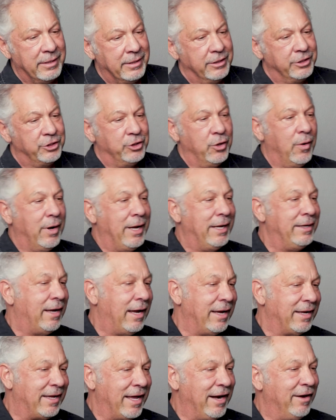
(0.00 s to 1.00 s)
so
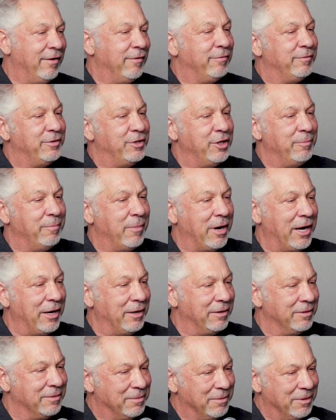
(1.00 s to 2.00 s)
I kind of did
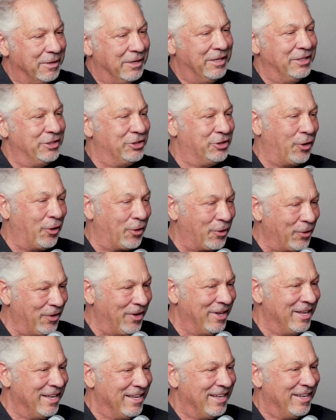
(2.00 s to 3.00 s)
my
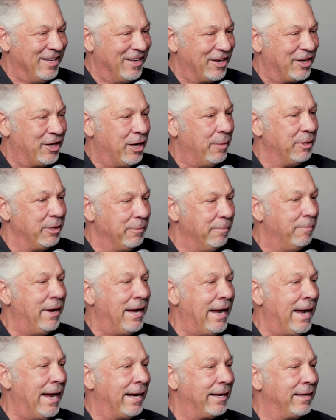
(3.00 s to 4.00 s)
circle coming
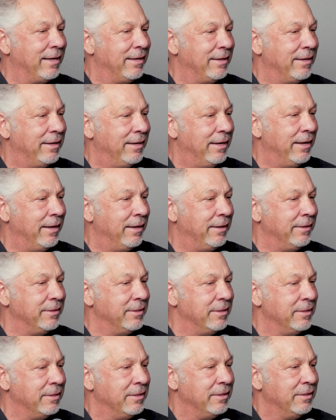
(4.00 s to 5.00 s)
back,
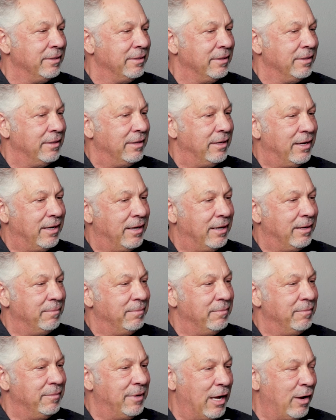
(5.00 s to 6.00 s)
and
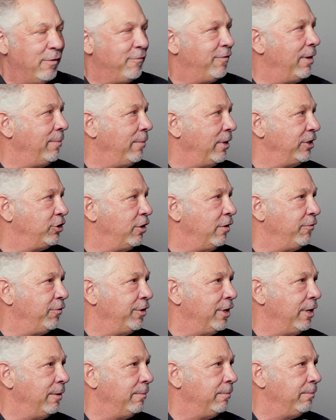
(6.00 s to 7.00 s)
now I find myself
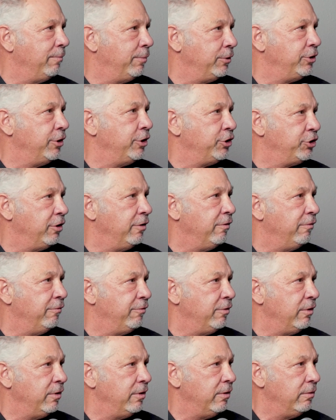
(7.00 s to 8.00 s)
in the position
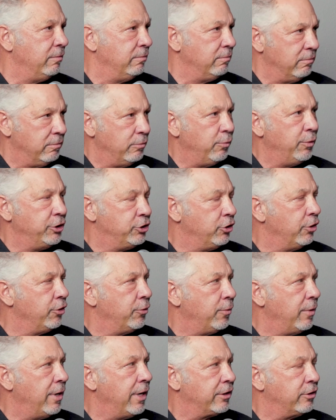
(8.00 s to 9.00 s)
of the regional
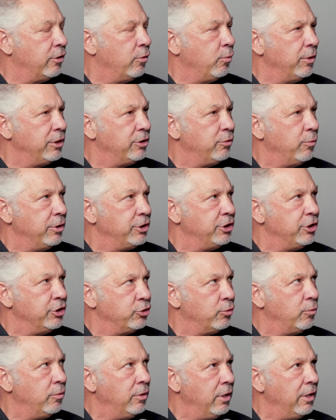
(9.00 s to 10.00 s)
director, which
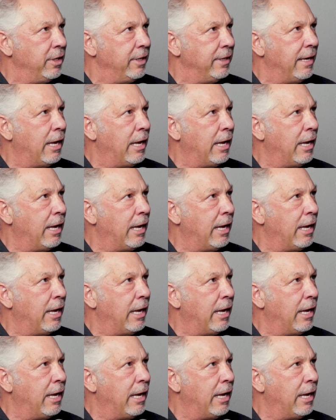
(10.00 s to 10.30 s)
is really